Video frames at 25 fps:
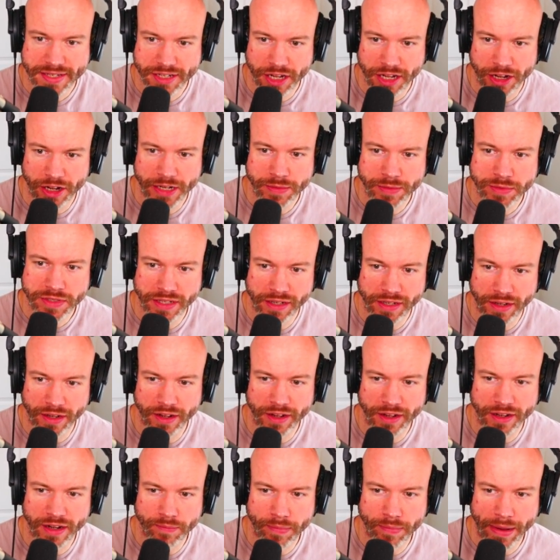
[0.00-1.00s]
time to
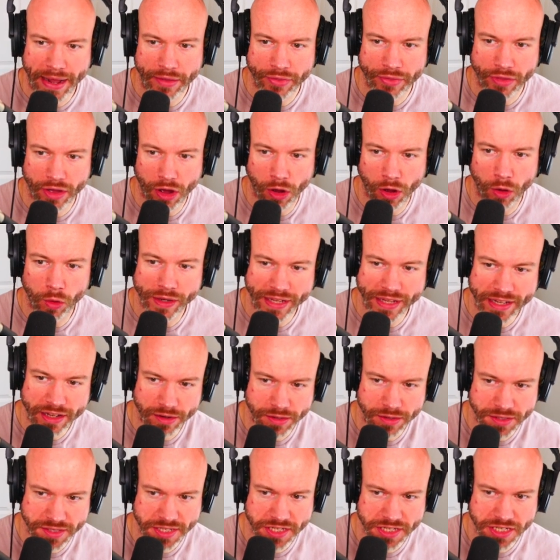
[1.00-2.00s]
learn about the whole
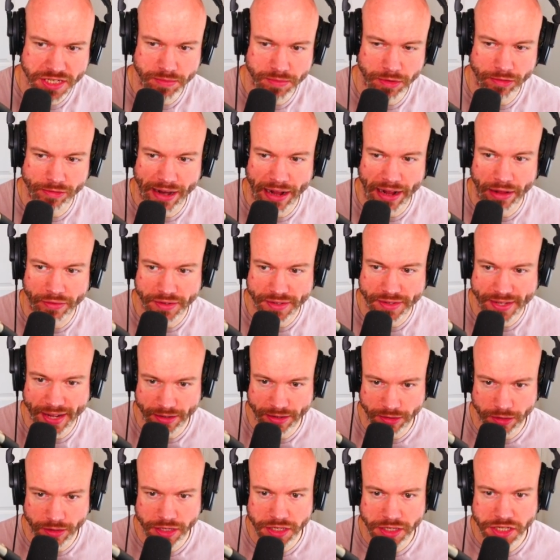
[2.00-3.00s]
ecosystem around
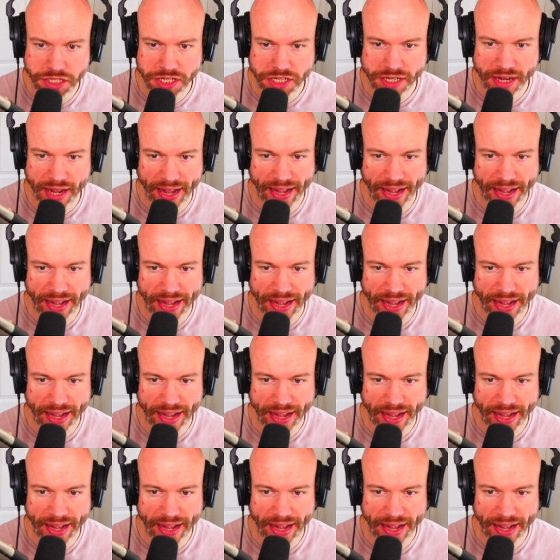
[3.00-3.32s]
technology,